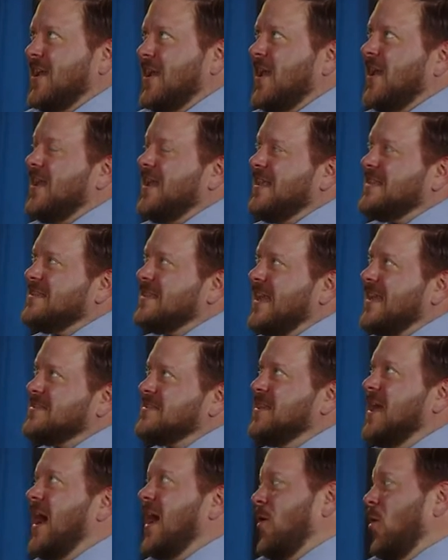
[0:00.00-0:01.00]

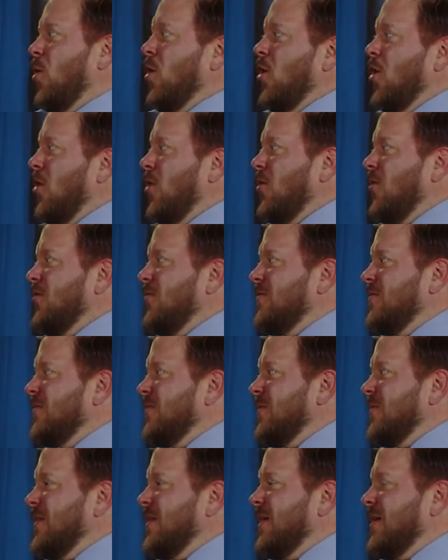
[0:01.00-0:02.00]
it's not all,
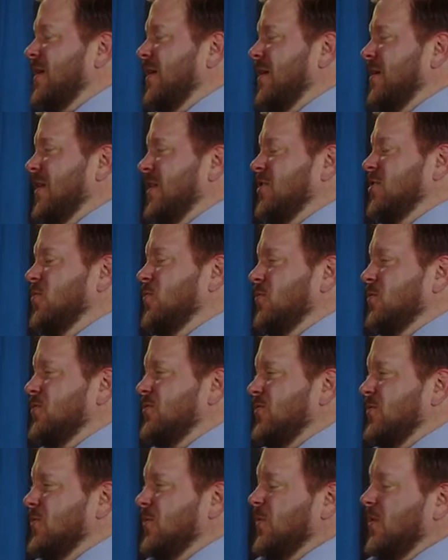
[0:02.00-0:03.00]
and you
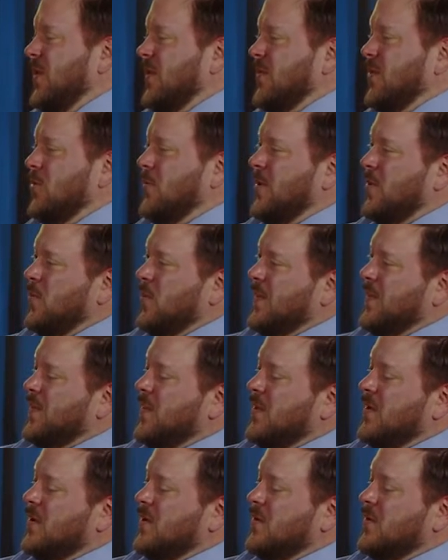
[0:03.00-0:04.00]
alluded to a little bit with
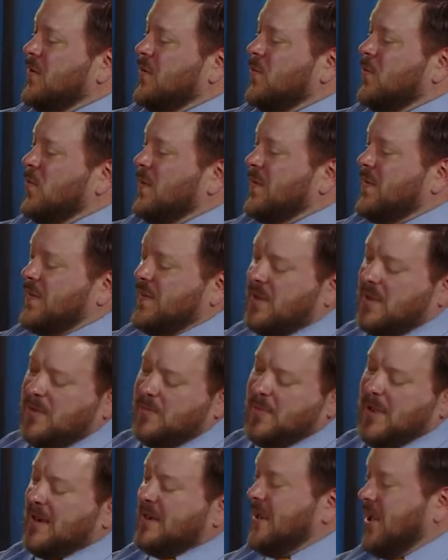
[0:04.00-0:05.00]
the
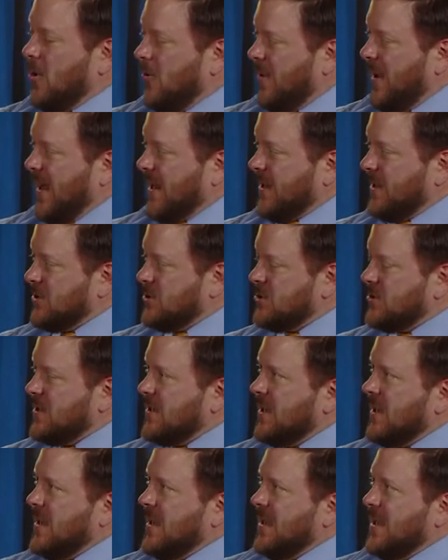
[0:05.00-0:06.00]
pet care package.
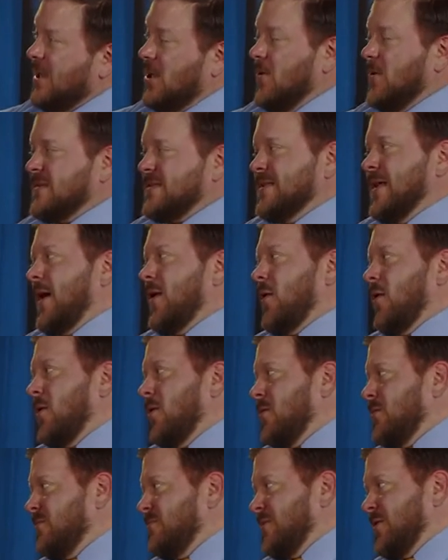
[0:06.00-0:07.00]
It's not
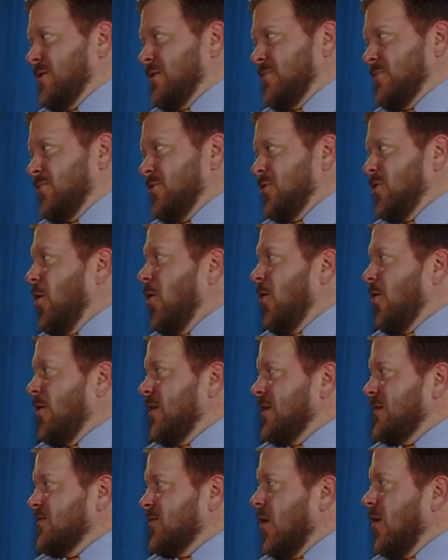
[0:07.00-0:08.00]
all
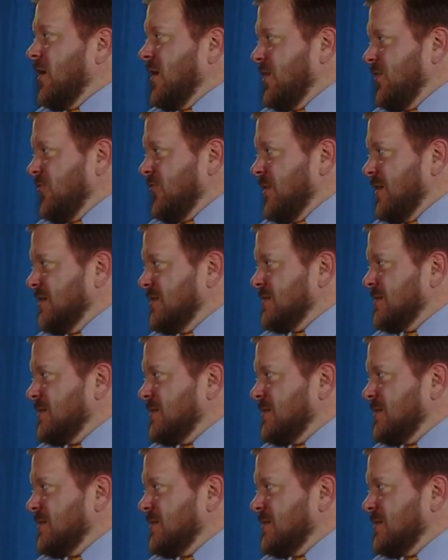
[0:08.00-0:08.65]
yarn and doggy treats.